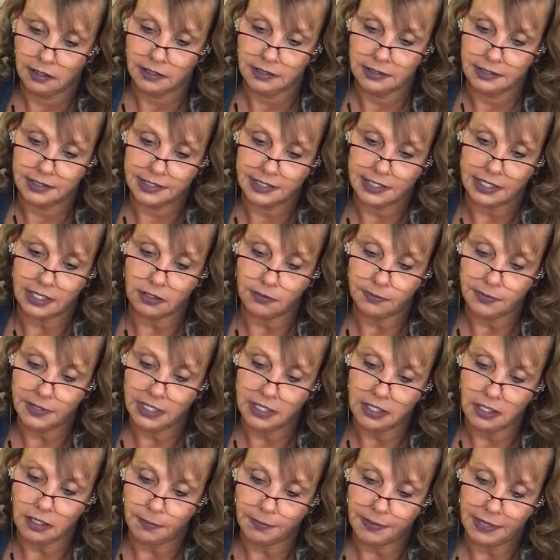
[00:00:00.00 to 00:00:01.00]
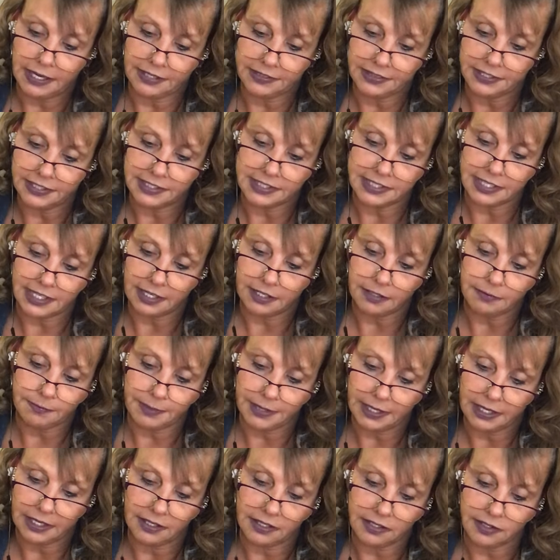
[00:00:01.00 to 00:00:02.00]
Tell me about the Ten of
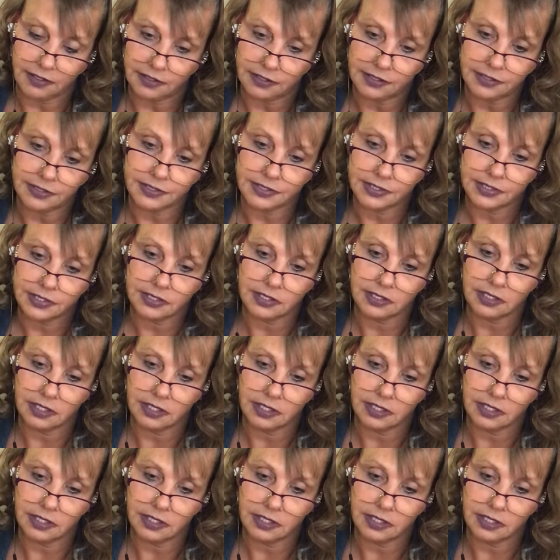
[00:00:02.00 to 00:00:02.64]
Pentacles.